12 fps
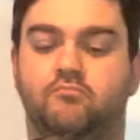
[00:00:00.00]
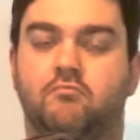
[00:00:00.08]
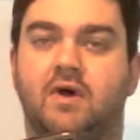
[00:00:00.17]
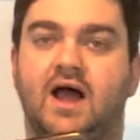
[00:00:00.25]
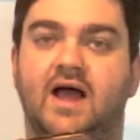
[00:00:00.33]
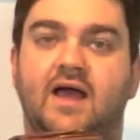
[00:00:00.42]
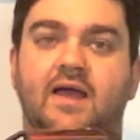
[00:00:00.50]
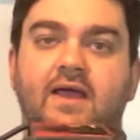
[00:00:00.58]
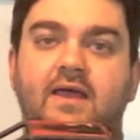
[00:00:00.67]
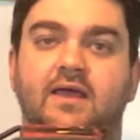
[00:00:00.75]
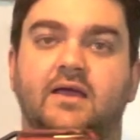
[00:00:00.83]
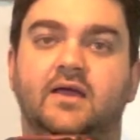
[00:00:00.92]

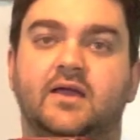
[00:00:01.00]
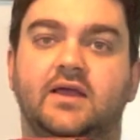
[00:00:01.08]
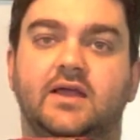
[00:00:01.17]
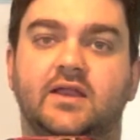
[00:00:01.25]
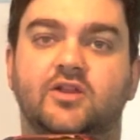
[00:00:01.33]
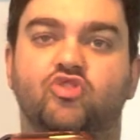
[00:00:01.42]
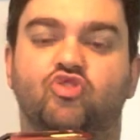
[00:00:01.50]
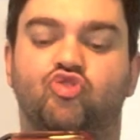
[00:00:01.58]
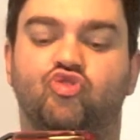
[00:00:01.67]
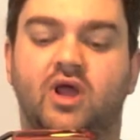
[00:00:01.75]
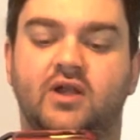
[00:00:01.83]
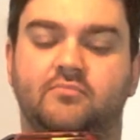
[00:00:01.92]
my
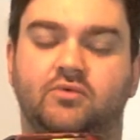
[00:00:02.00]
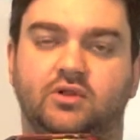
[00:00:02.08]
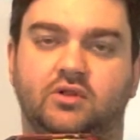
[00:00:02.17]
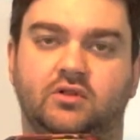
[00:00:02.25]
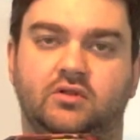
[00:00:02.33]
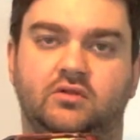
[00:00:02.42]
incredible